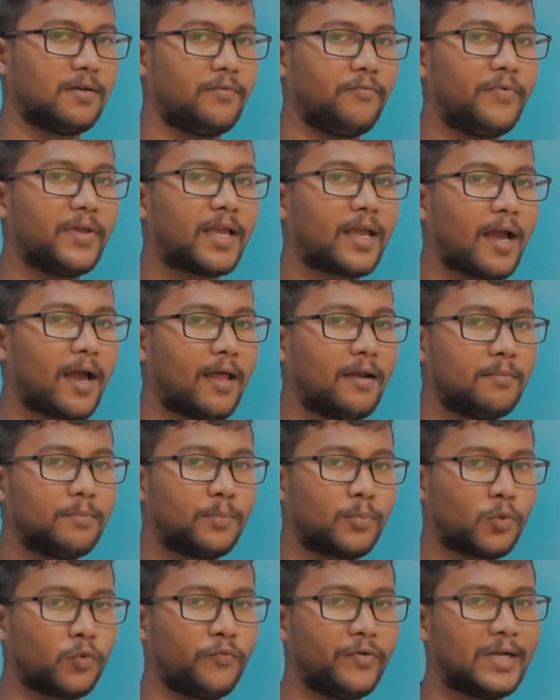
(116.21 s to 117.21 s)
we
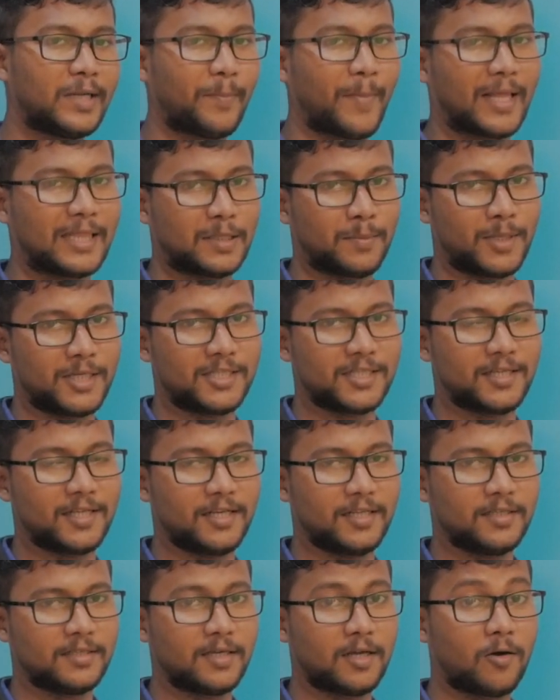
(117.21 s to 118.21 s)
can prove it
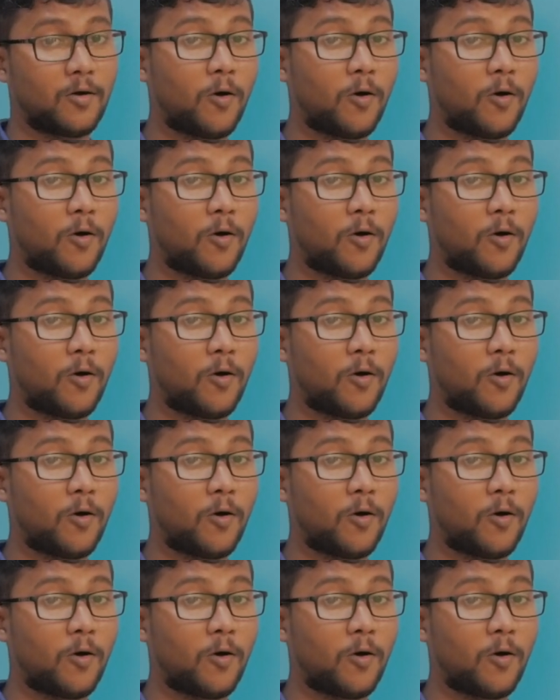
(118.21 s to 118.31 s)
mathematically.